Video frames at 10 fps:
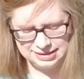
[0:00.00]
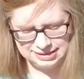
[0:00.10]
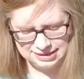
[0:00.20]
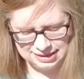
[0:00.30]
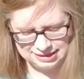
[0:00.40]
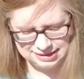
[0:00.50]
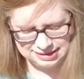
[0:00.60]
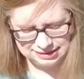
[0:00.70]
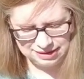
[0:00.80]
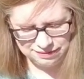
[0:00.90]

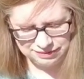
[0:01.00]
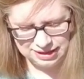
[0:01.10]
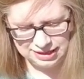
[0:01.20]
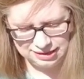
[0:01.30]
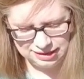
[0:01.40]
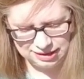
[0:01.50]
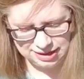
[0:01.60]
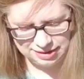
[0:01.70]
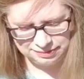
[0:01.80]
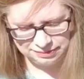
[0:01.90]
it's lovely
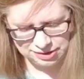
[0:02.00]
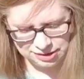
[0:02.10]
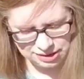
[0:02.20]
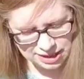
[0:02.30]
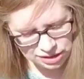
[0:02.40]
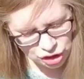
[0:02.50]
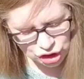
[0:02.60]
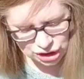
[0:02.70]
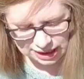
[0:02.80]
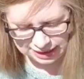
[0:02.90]
to the
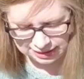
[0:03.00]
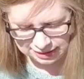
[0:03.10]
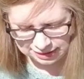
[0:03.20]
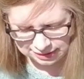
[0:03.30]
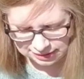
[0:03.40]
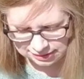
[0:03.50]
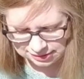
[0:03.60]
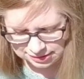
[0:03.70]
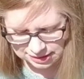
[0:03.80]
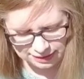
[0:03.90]
touch,
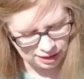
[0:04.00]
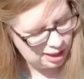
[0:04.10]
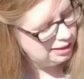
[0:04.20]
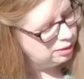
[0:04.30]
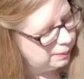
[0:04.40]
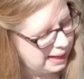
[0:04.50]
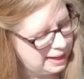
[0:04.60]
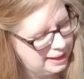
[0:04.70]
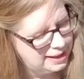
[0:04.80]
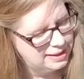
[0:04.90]
and the
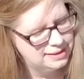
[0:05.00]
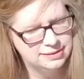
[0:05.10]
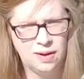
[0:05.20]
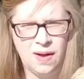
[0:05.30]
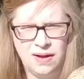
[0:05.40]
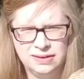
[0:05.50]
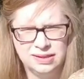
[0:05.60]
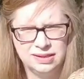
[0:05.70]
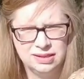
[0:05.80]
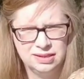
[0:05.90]
colorway is
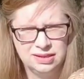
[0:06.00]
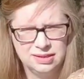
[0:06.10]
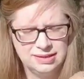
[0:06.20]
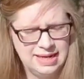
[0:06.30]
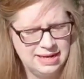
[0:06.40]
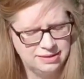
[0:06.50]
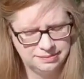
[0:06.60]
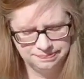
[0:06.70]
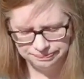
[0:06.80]
called Sand.